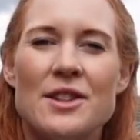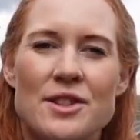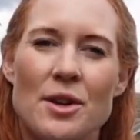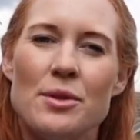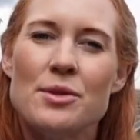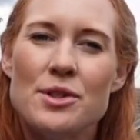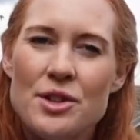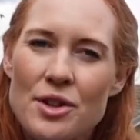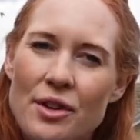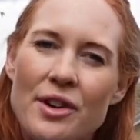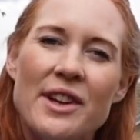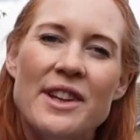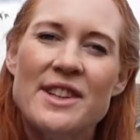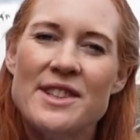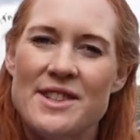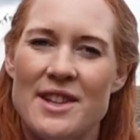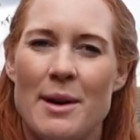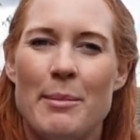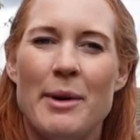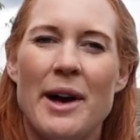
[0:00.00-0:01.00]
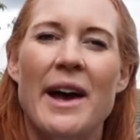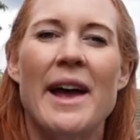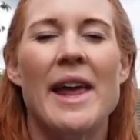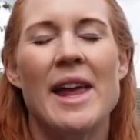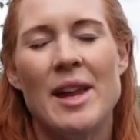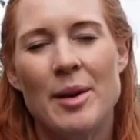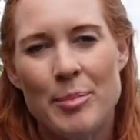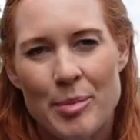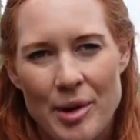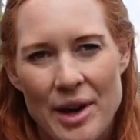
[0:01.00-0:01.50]
So during the summer,
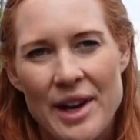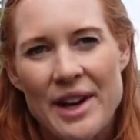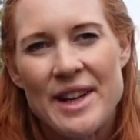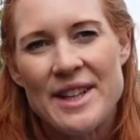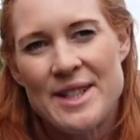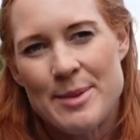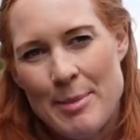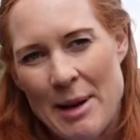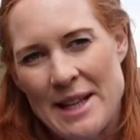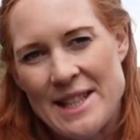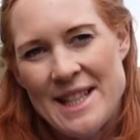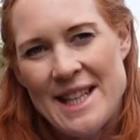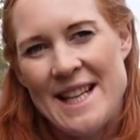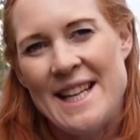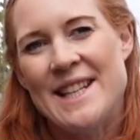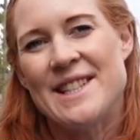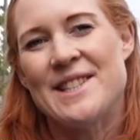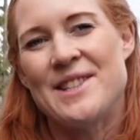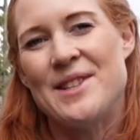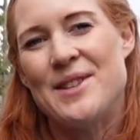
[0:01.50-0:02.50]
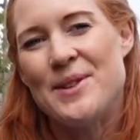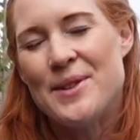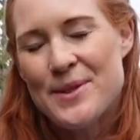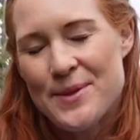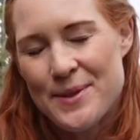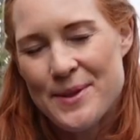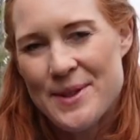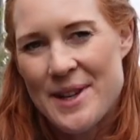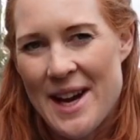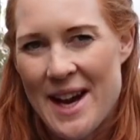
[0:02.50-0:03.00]
in Britain especially, it's
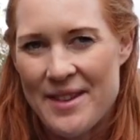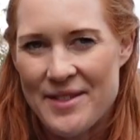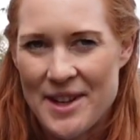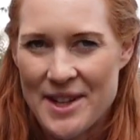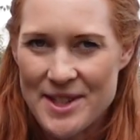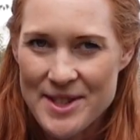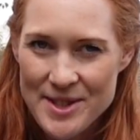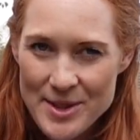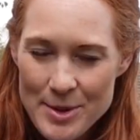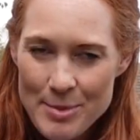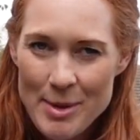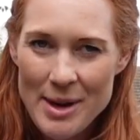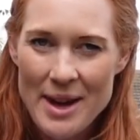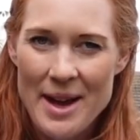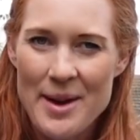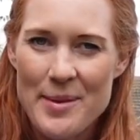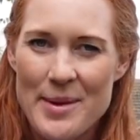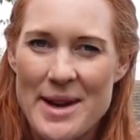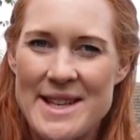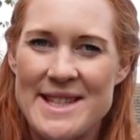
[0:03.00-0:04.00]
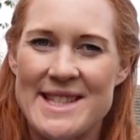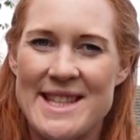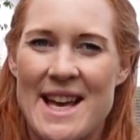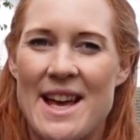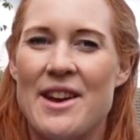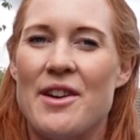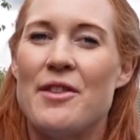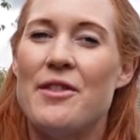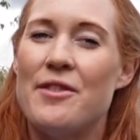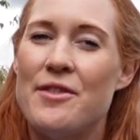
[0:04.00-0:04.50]
useful to have a super lightweight
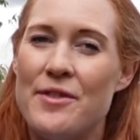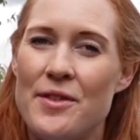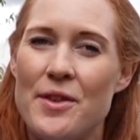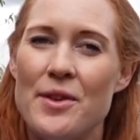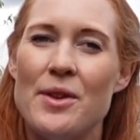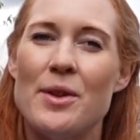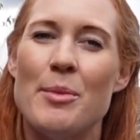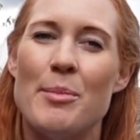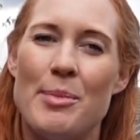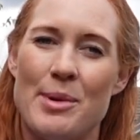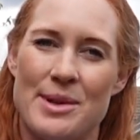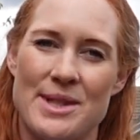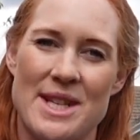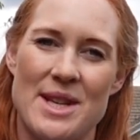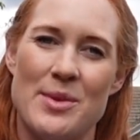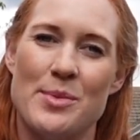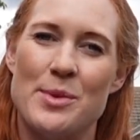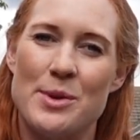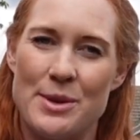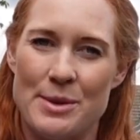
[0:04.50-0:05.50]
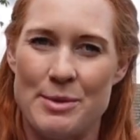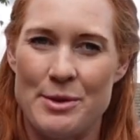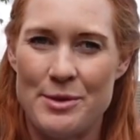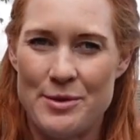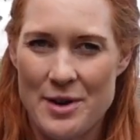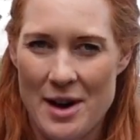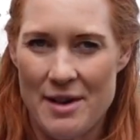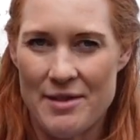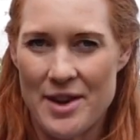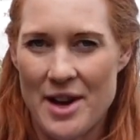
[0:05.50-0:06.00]
set of full body
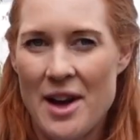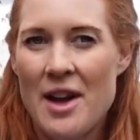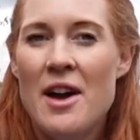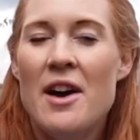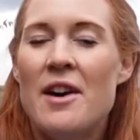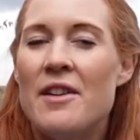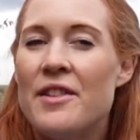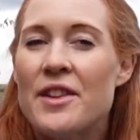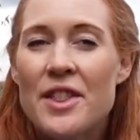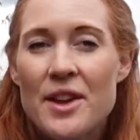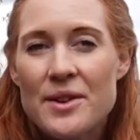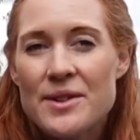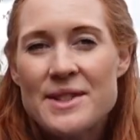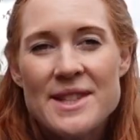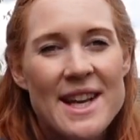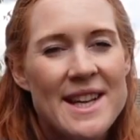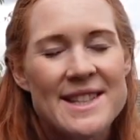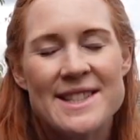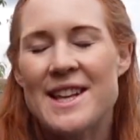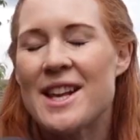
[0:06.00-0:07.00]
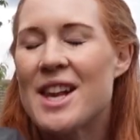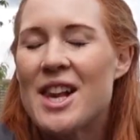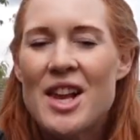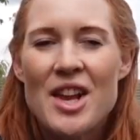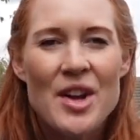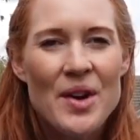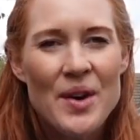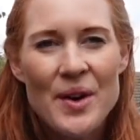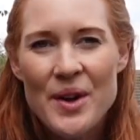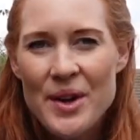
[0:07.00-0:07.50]
waterproof cover for those days that
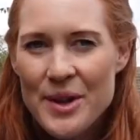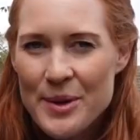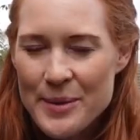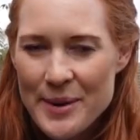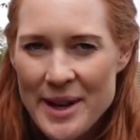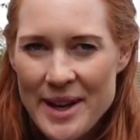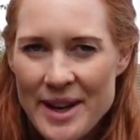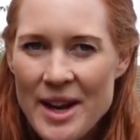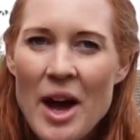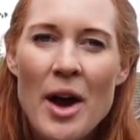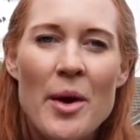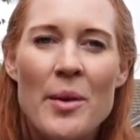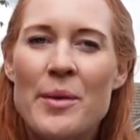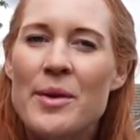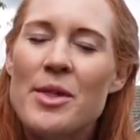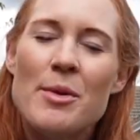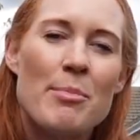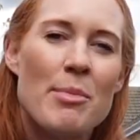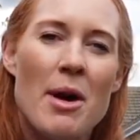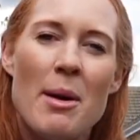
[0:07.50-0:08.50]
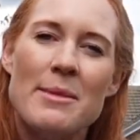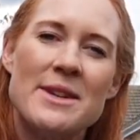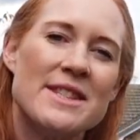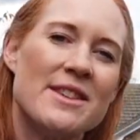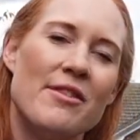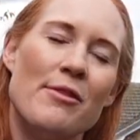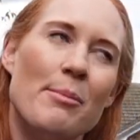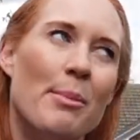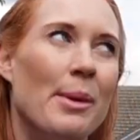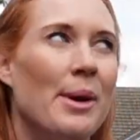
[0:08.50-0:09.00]
lure you in with the promise of